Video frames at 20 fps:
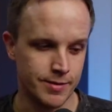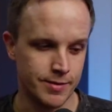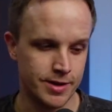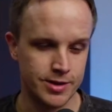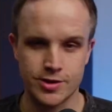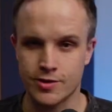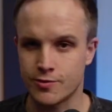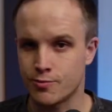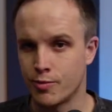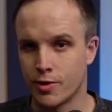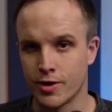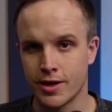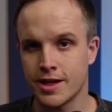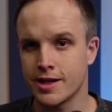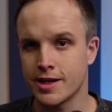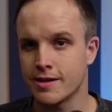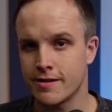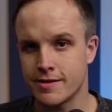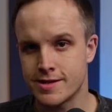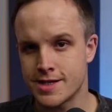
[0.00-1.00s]
it's just putting
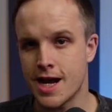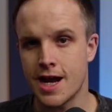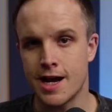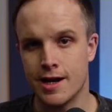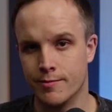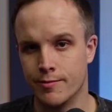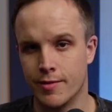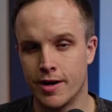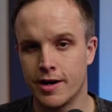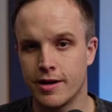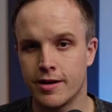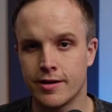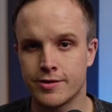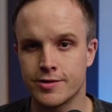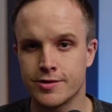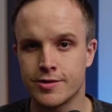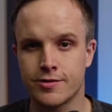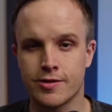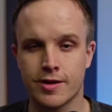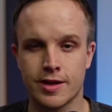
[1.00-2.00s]
in the time, right? It's
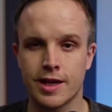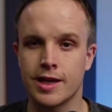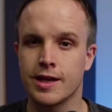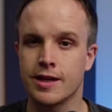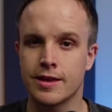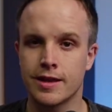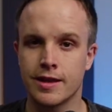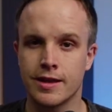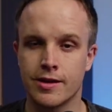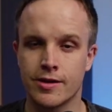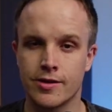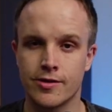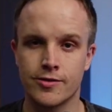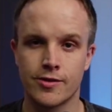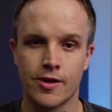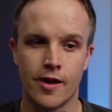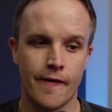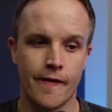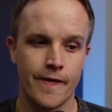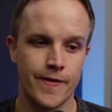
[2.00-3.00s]
just like anything
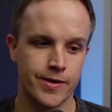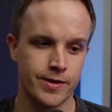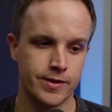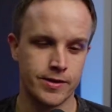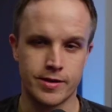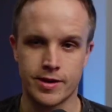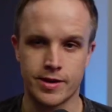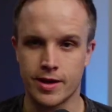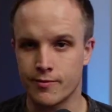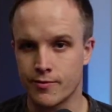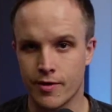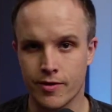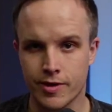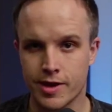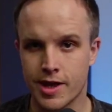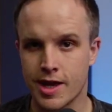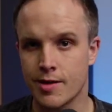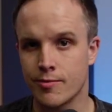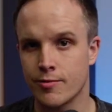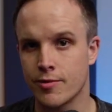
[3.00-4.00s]
else. You get in front of
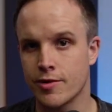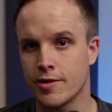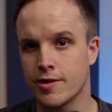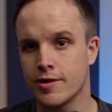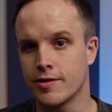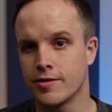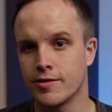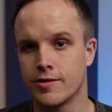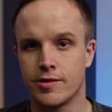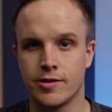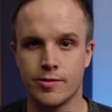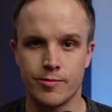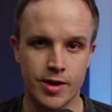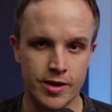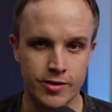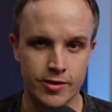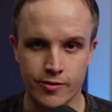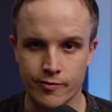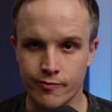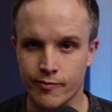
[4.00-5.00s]
the camera, you
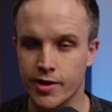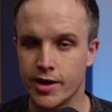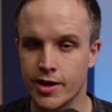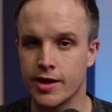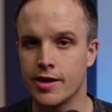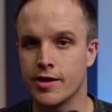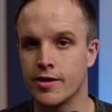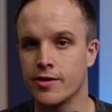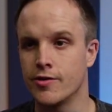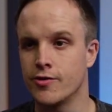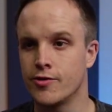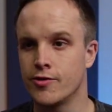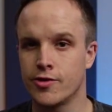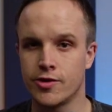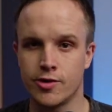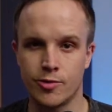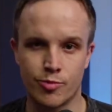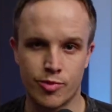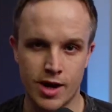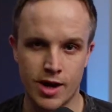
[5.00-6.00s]
make some videos,
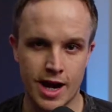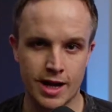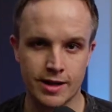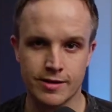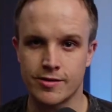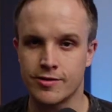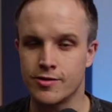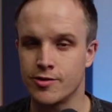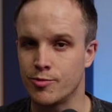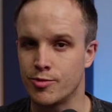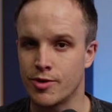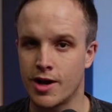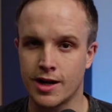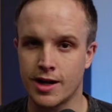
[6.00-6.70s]
you practice,